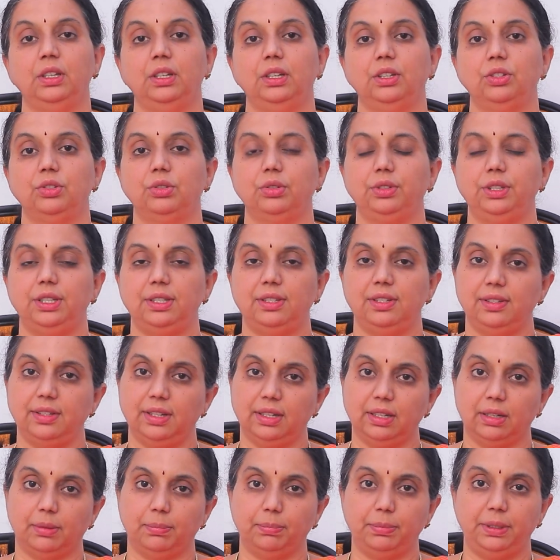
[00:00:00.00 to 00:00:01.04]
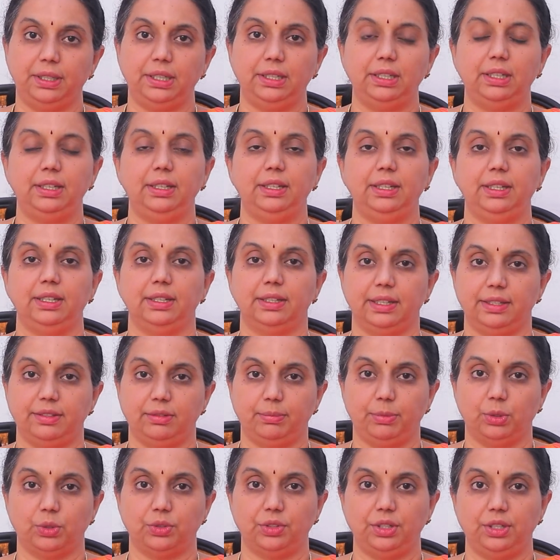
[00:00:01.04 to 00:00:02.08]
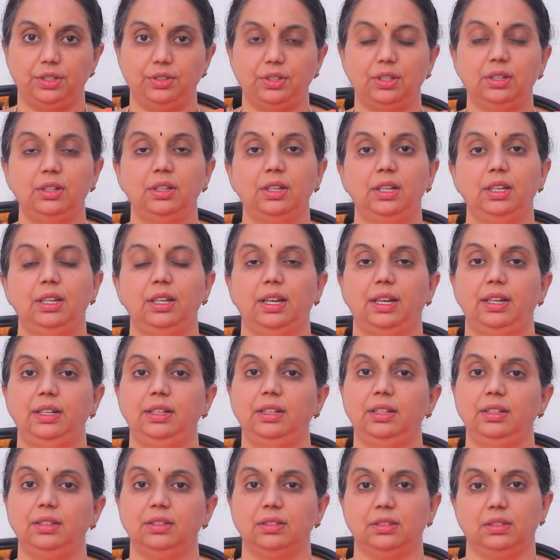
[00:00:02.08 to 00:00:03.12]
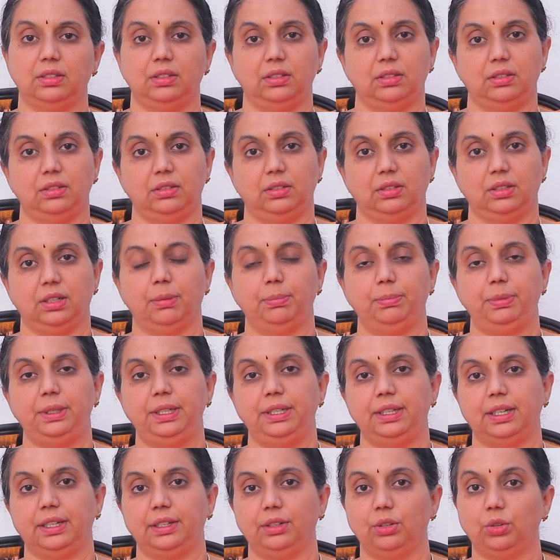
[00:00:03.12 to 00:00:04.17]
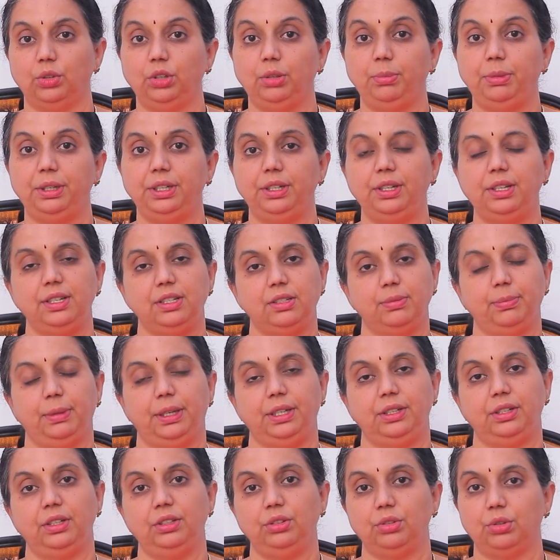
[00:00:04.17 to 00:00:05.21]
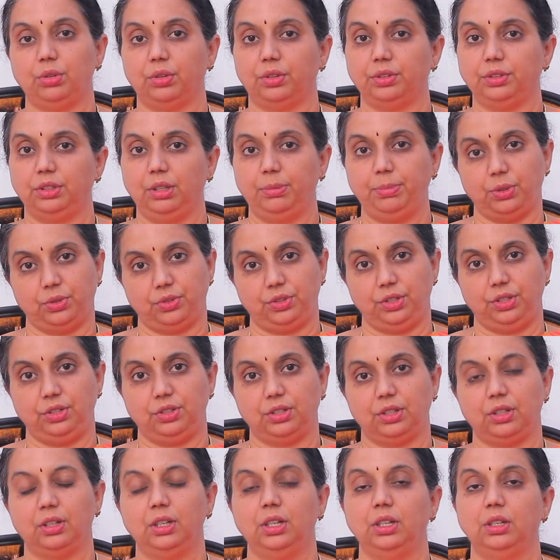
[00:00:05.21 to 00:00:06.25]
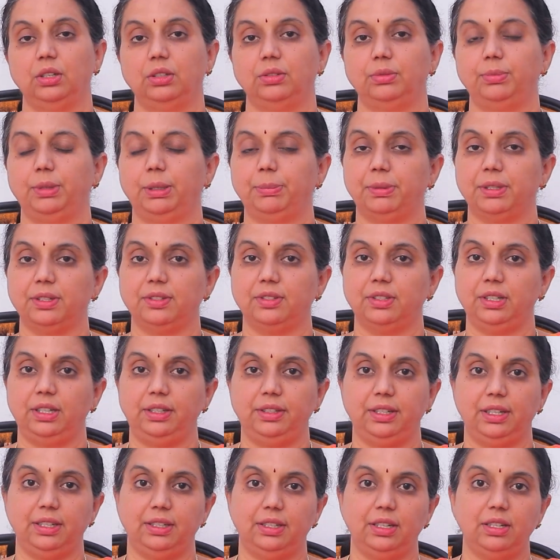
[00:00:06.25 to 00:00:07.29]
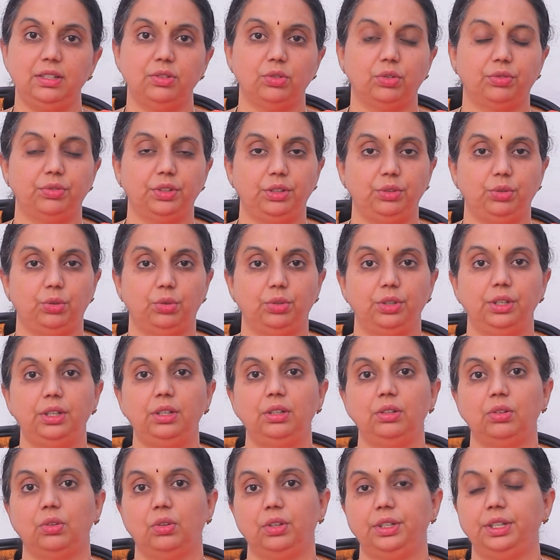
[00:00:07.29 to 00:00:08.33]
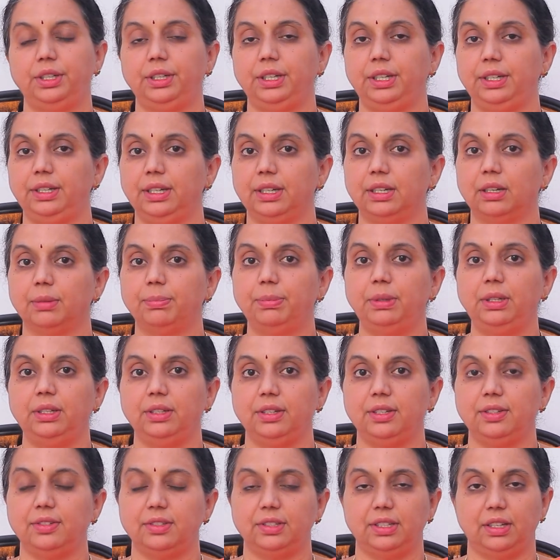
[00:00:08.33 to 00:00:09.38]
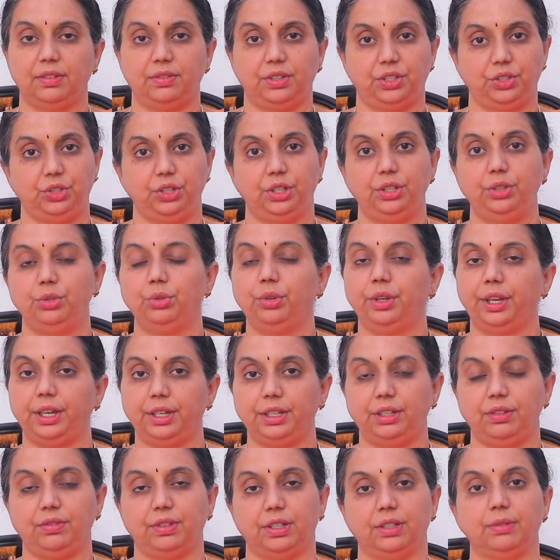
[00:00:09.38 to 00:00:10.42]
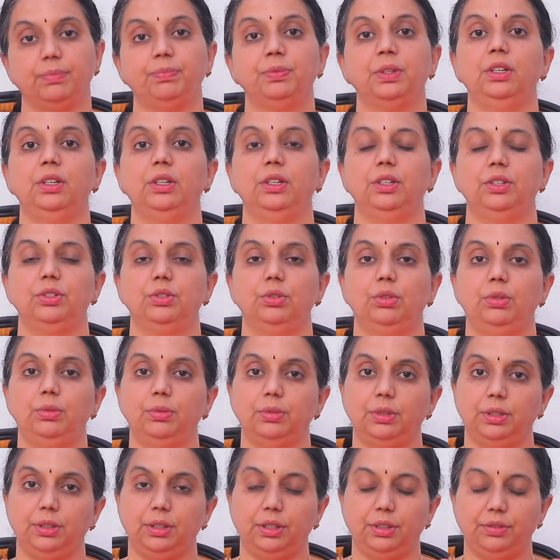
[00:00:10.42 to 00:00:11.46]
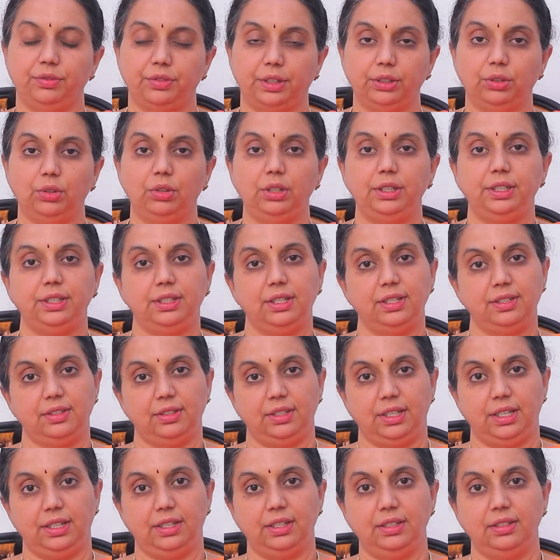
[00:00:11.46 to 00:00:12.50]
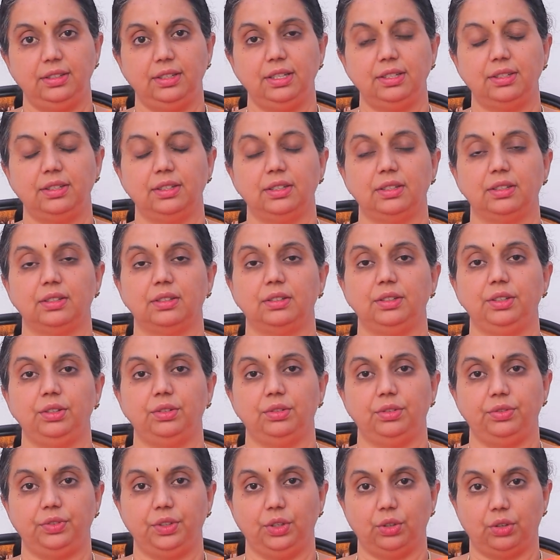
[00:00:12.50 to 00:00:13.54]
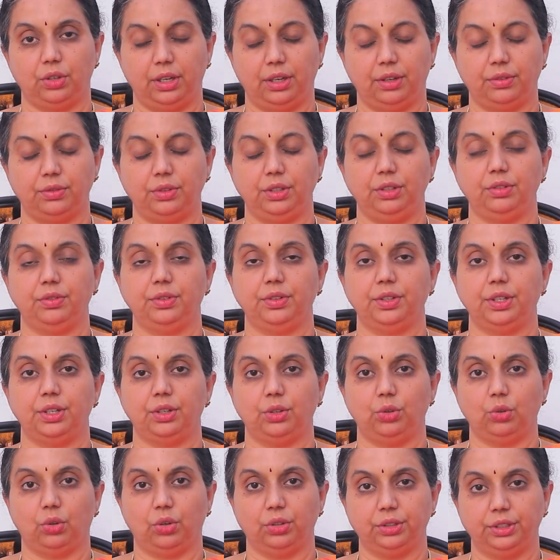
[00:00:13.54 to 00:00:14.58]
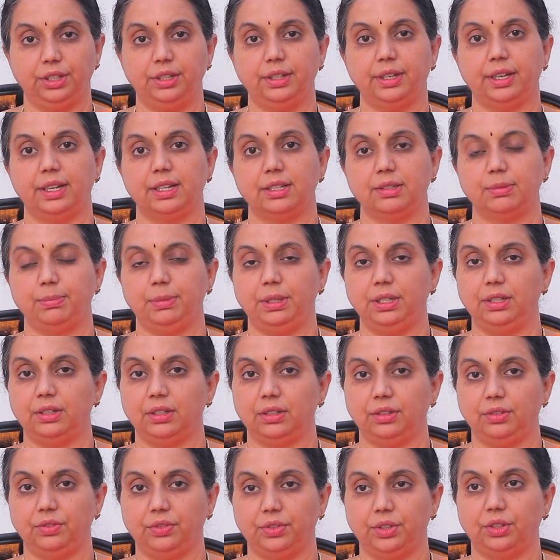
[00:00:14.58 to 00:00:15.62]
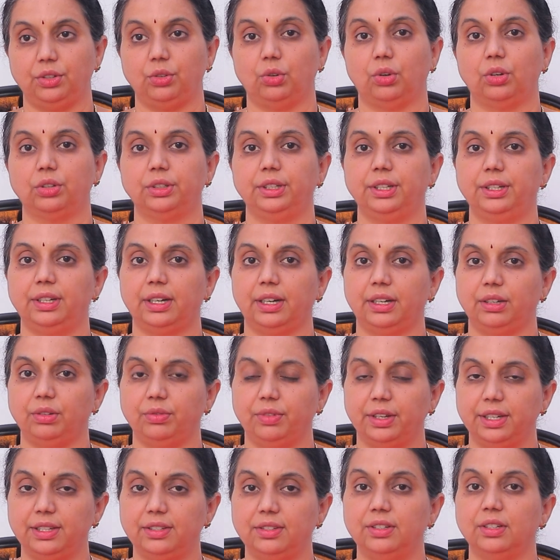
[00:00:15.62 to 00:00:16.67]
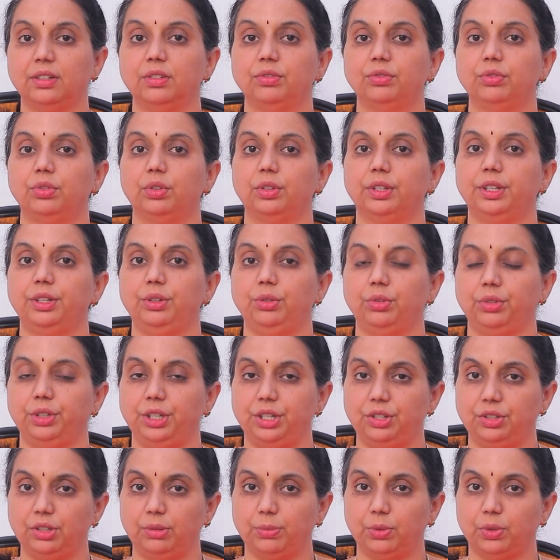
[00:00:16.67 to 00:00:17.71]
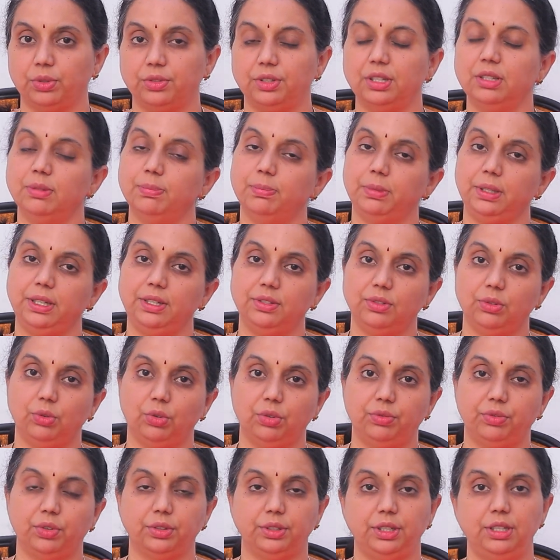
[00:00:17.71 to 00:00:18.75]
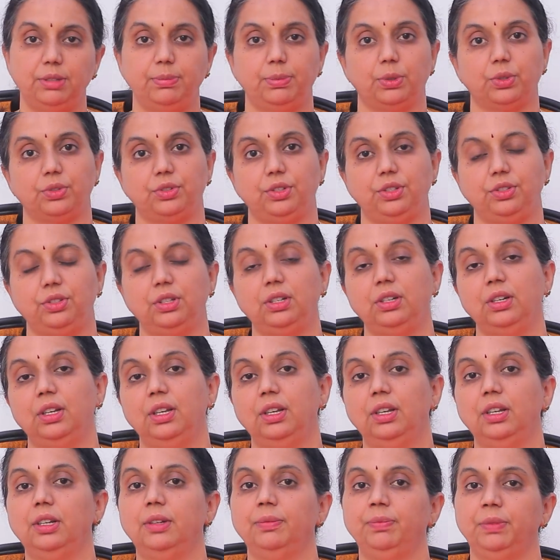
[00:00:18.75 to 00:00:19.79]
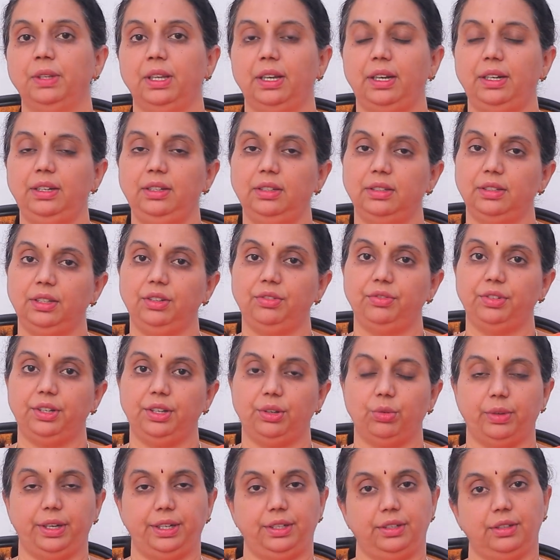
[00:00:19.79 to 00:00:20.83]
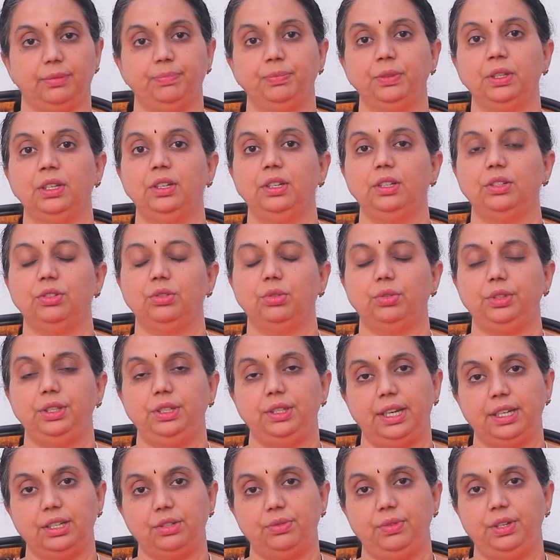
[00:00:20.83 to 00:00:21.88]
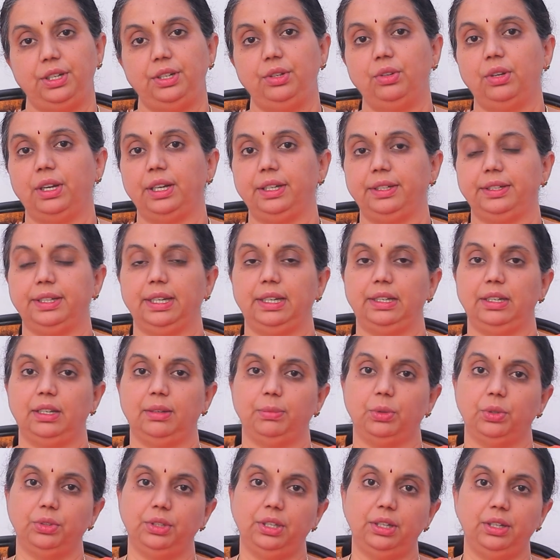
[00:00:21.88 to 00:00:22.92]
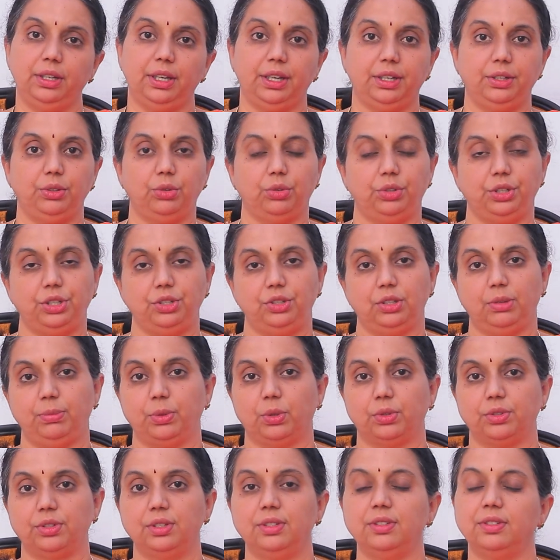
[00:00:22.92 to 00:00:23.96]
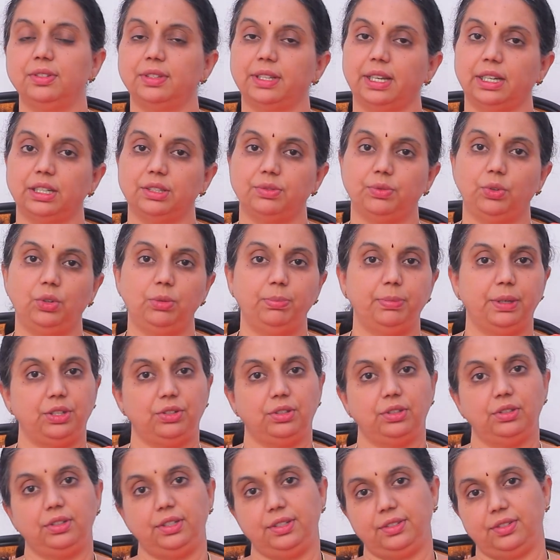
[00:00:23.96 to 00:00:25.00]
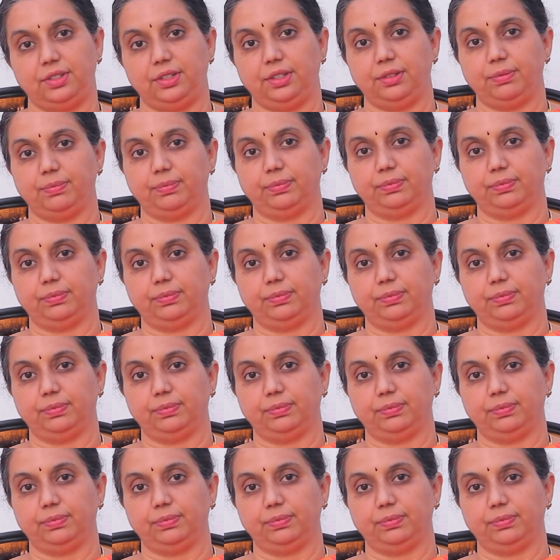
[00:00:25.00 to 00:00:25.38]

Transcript: So this is a completely legalized procedure, and complete anonymity is maintained throughout the procedure. The personal details of the donor or a needy couple is never shared to anyone. So if at all it is needed, this if your doctor advised for the donation process, please go for this procedure, and if required. So next video I'll tell about the egg donation process. Thanks for patient listening.